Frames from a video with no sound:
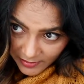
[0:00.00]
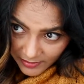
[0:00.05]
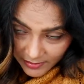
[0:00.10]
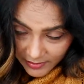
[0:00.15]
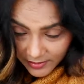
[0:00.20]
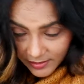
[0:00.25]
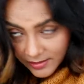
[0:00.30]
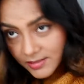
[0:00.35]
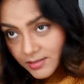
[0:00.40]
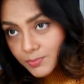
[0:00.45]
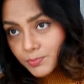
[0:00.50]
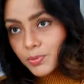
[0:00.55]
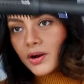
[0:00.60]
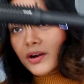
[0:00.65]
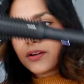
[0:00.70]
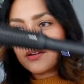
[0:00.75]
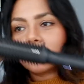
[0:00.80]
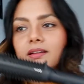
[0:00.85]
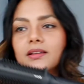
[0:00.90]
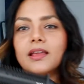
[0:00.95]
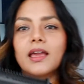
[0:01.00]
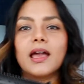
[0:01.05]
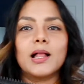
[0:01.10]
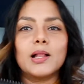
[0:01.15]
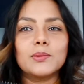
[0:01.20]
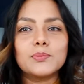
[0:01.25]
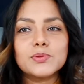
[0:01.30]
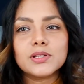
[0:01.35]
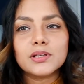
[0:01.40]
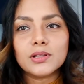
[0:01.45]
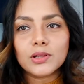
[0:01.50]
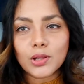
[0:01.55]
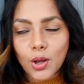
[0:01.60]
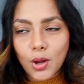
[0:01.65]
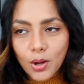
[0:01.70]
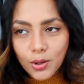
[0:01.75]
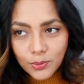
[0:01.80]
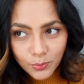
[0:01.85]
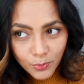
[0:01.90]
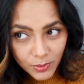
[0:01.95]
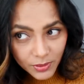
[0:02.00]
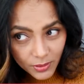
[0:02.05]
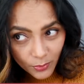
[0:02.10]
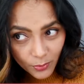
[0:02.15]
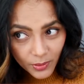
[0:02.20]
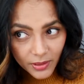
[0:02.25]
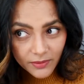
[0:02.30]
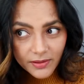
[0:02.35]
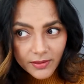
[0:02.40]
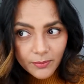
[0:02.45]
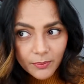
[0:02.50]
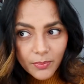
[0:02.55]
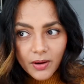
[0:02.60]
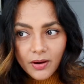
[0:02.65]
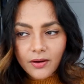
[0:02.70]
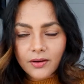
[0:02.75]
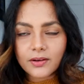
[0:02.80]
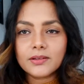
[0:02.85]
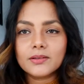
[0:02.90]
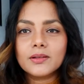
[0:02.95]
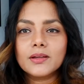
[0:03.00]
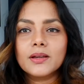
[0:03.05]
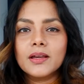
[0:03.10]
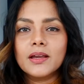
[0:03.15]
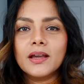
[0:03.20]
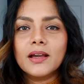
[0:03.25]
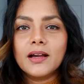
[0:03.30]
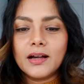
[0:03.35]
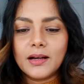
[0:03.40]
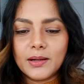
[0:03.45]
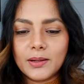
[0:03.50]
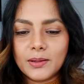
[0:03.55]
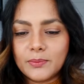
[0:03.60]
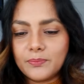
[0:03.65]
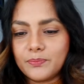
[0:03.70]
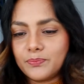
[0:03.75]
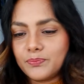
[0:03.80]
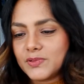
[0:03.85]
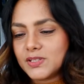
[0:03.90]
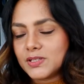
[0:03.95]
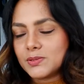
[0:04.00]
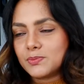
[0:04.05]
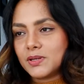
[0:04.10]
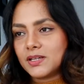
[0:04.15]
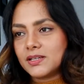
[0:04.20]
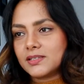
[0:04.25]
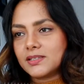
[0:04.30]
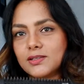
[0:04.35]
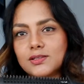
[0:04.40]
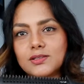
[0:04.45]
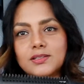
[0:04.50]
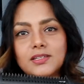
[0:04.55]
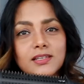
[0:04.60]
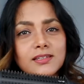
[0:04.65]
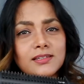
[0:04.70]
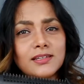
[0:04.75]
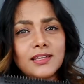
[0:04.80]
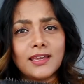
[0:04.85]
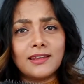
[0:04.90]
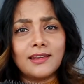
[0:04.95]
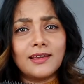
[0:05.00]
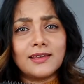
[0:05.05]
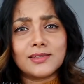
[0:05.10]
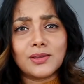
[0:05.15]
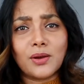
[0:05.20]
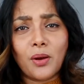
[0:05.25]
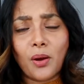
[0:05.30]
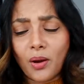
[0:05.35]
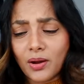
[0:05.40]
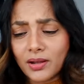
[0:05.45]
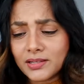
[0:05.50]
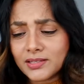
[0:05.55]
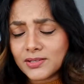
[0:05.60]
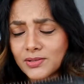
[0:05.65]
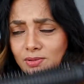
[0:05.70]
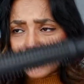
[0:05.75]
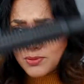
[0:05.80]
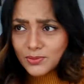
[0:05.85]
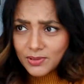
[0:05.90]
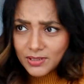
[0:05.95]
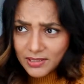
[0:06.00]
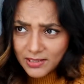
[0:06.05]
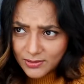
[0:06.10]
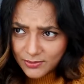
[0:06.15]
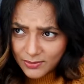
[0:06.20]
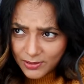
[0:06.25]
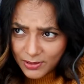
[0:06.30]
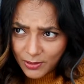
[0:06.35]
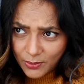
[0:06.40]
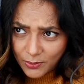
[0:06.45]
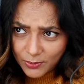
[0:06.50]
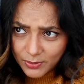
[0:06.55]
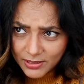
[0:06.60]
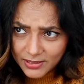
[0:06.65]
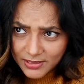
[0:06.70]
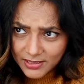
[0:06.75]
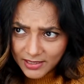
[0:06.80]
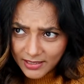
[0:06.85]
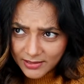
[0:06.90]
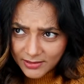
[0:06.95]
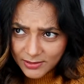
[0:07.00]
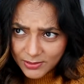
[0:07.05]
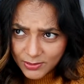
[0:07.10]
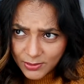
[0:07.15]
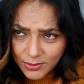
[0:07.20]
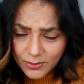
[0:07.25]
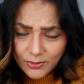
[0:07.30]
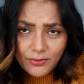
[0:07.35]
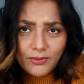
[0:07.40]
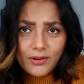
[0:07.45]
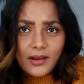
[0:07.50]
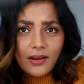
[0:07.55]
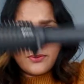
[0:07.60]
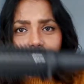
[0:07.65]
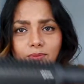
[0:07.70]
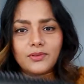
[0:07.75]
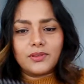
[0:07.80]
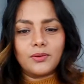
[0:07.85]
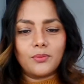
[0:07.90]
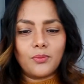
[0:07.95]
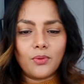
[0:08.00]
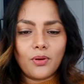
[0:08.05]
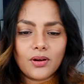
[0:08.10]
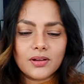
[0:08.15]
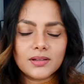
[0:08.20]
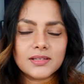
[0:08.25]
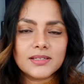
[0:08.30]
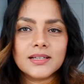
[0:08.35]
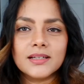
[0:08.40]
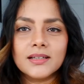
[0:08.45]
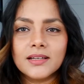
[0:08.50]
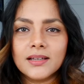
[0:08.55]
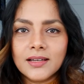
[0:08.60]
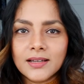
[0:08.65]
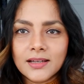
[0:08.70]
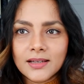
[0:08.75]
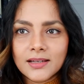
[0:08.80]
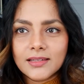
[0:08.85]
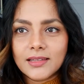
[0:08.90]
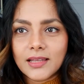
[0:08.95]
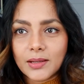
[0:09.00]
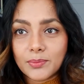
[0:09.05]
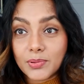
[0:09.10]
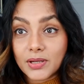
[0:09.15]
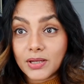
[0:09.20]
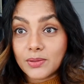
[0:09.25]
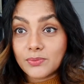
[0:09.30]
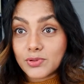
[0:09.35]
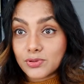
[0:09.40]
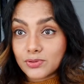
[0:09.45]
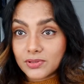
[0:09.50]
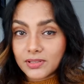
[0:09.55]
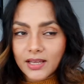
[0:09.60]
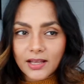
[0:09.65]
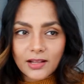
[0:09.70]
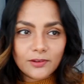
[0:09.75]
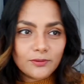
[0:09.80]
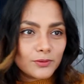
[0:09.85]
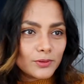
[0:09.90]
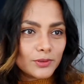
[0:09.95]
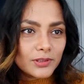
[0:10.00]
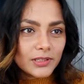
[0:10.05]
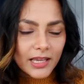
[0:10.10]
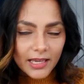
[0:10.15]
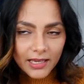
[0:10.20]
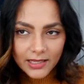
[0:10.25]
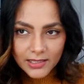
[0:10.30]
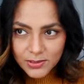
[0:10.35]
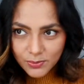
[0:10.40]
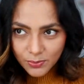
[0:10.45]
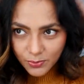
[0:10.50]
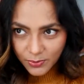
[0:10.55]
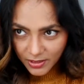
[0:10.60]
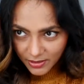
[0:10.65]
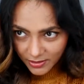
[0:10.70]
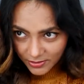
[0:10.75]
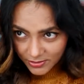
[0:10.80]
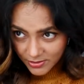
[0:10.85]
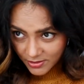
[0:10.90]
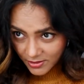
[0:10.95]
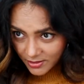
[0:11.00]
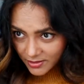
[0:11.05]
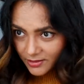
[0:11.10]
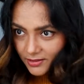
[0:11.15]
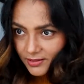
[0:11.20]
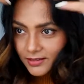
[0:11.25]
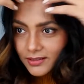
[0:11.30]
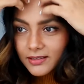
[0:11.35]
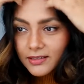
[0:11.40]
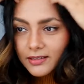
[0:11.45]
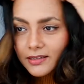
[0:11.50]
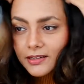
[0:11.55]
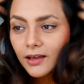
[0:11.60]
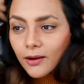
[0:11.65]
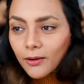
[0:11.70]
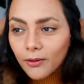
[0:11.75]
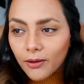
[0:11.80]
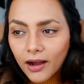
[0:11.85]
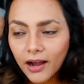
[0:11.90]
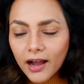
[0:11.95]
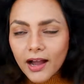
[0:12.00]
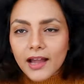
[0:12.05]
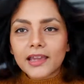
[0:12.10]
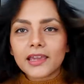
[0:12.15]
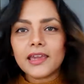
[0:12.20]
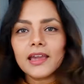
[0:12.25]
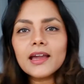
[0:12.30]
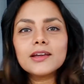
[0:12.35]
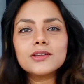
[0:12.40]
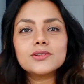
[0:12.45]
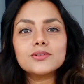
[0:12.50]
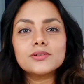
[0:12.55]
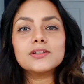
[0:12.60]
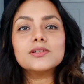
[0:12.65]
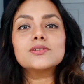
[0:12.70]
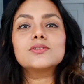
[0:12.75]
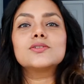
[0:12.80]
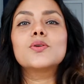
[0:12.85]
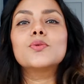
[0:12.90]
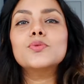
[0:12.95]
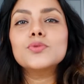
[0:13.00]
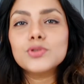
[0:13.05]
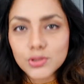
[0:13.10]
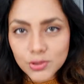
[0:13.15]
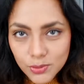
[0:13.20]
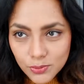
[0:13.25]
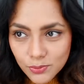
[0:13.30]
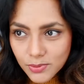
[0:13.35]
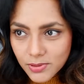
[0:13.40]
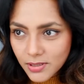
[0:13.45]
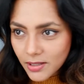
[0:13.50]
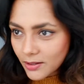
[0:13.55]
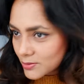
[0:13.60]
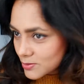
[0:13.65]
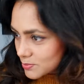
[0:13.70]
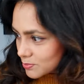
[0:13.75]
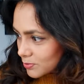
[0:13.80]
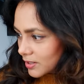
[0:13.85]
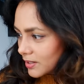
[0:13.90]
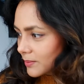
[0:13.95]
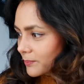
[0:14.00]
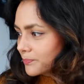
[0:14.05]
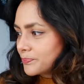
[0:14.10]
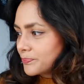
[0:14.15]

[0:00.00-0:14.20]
this part helps a lot with the waving part, just because it doesn't get as hot, so you can literally hold it and turn around the wand. That becomes really helpful, and we are done. Now I actually don't use hairspray.